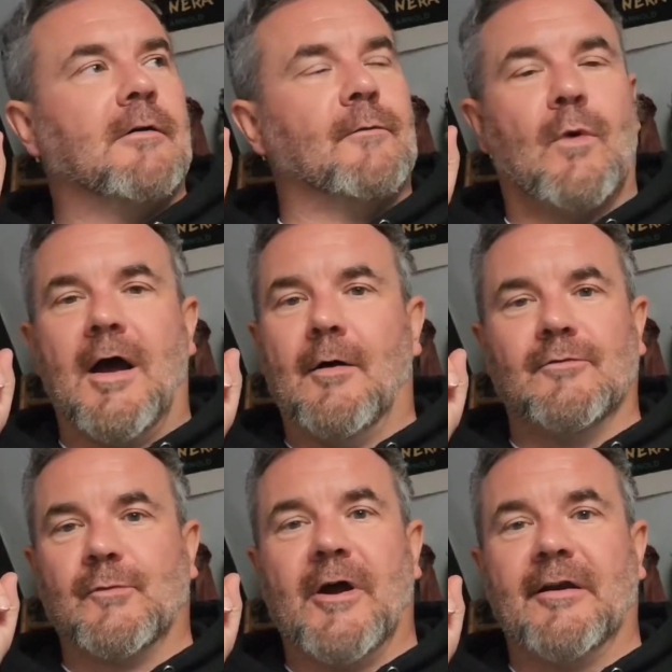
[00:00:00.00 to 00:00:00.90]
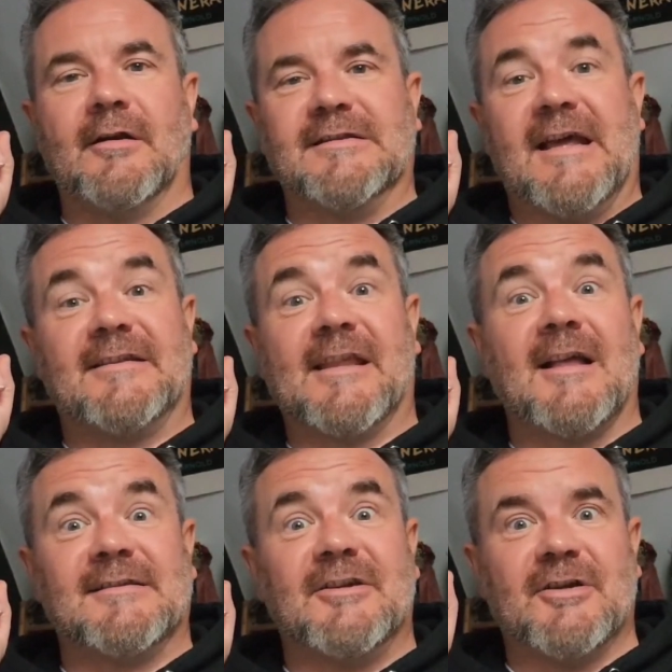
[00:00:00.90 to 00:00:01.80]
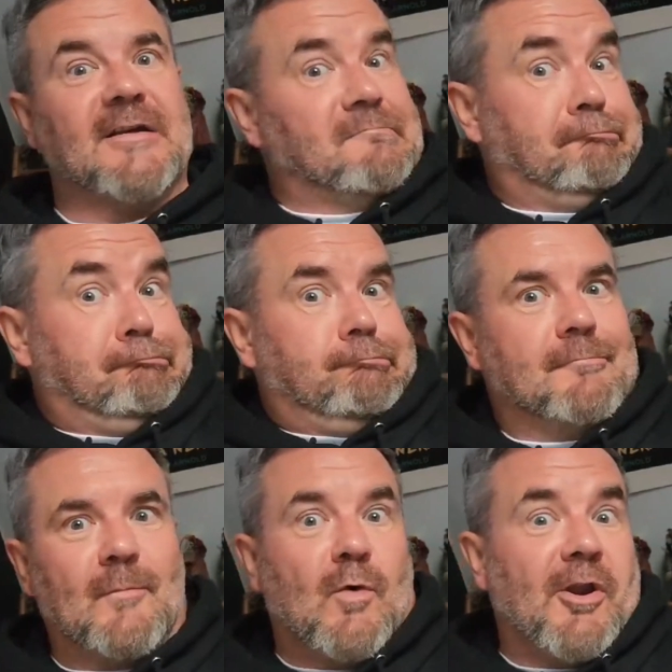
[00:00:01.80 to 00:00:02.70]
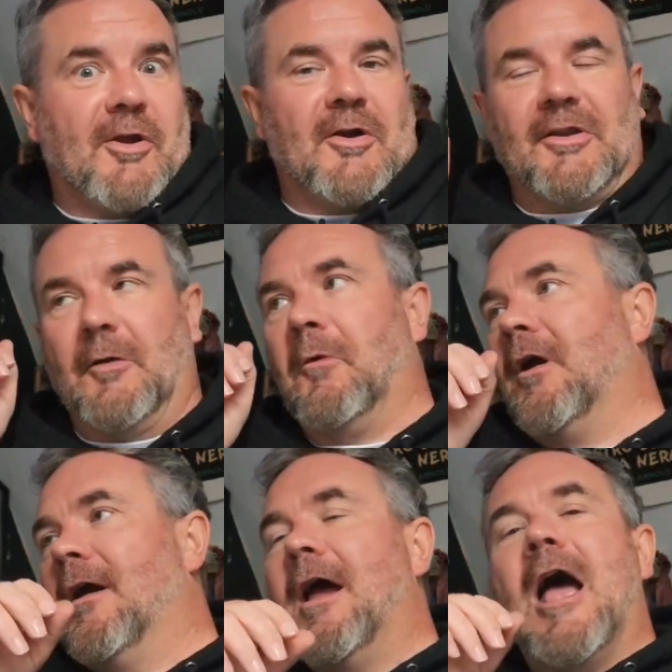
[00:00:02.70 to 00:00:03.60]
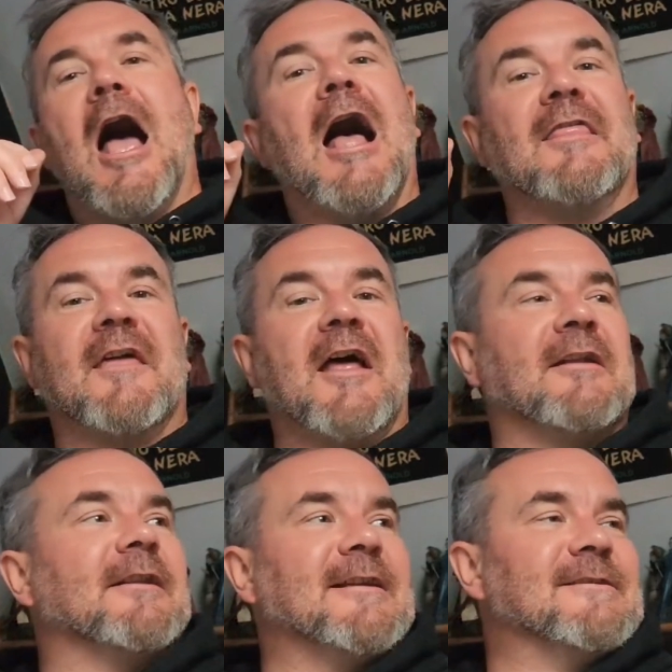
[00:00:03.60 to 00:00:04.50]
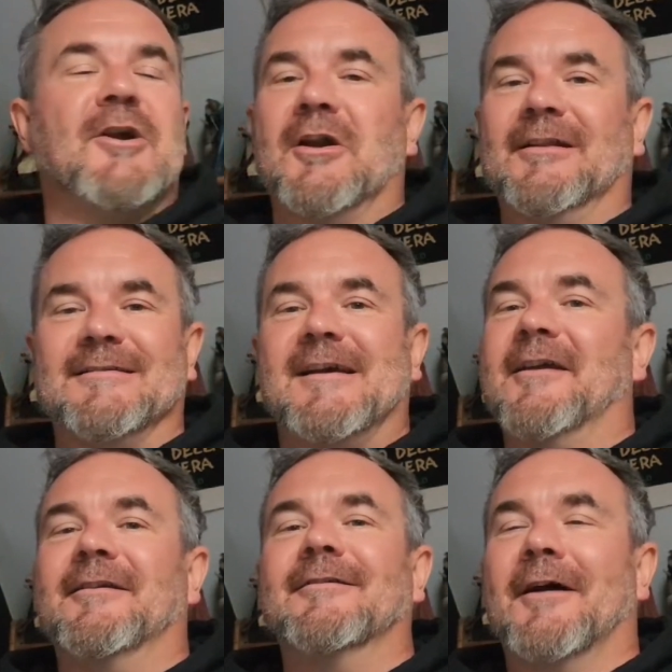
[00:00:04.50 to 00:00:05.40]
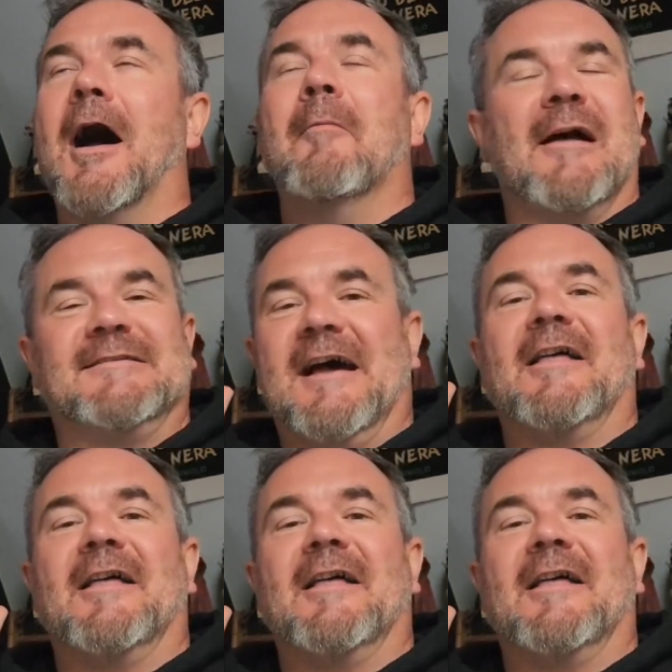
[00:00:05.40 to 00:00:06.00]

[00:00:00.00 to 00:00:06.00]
why I was wearing a Death Star t-shirt. What are you gonna do? And then later on in the day, I met Darth